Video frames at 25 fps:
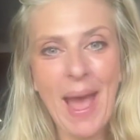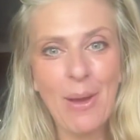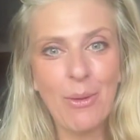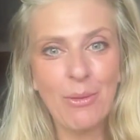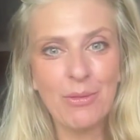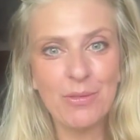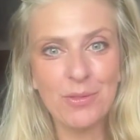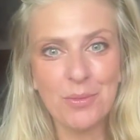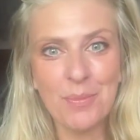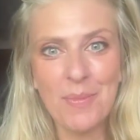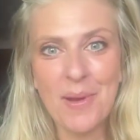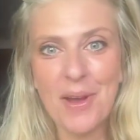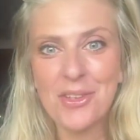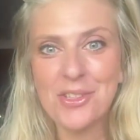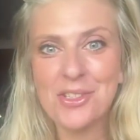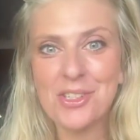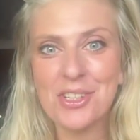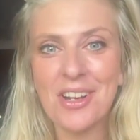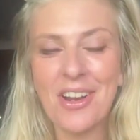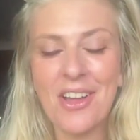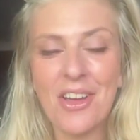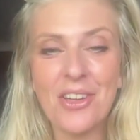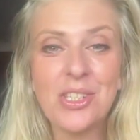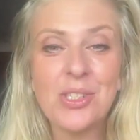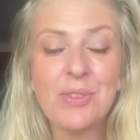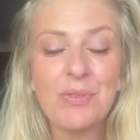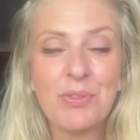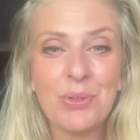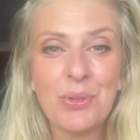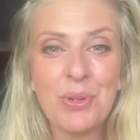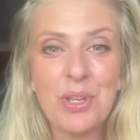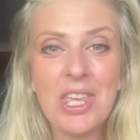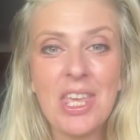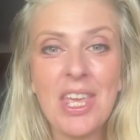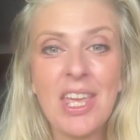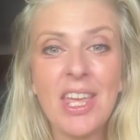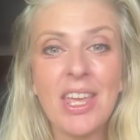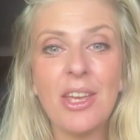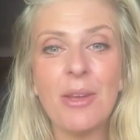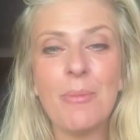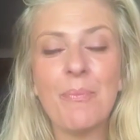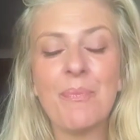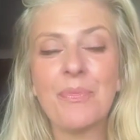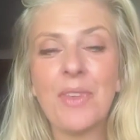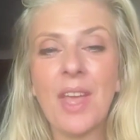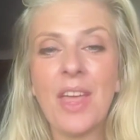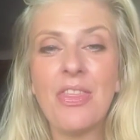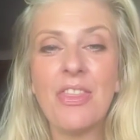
powerful masterclass for you?